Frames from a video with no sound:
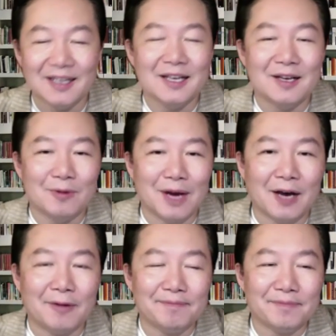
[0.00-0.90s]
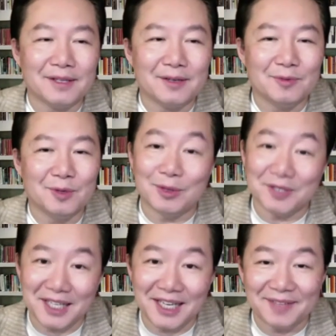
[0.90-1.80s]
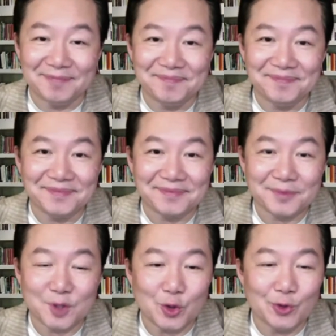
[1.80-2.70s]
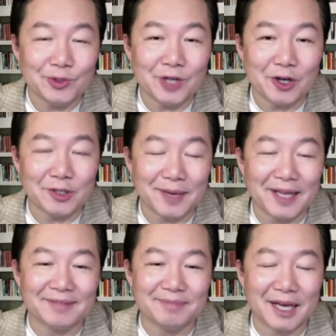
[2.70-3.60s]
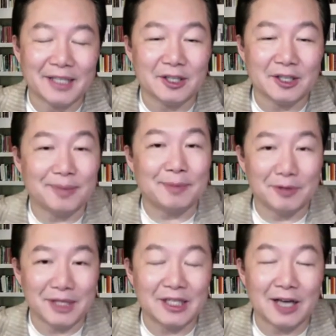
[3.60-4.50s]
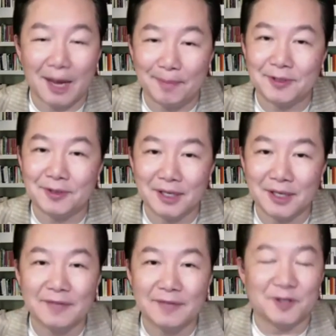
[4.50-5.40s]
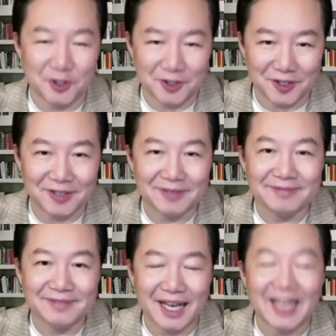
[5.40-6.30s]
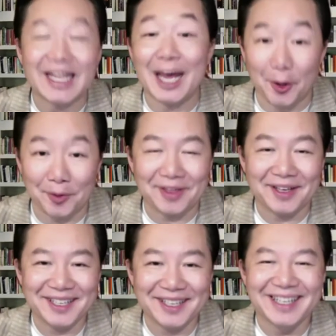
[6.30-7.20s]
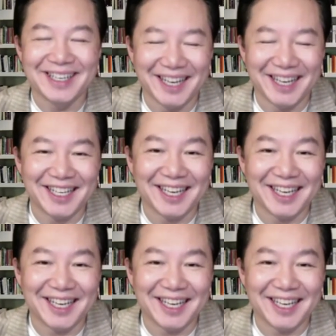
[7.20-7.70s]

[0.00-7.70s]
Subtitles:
Well, we will see. Who knows? But you know, people need the opportunity for sure, and the health, and the health.